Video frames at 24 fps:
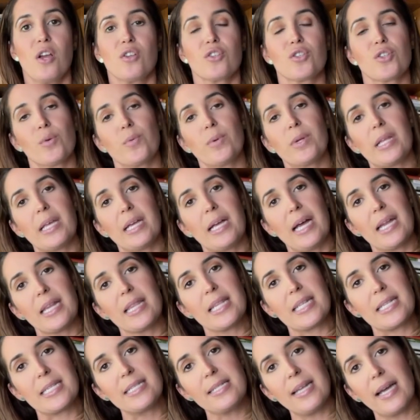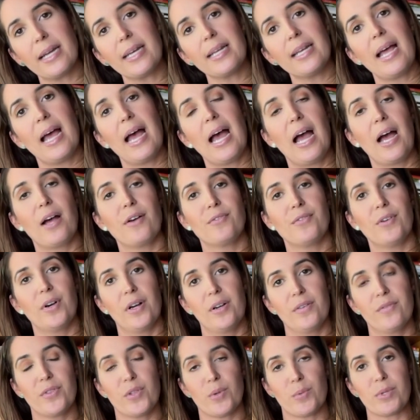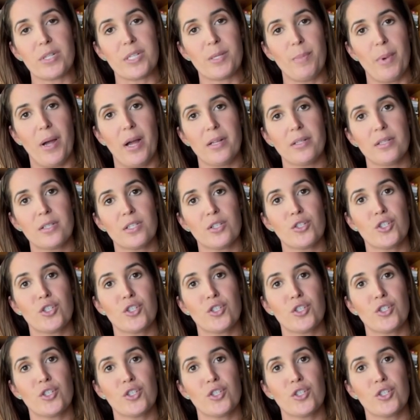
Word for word: So really kind of the second half of the response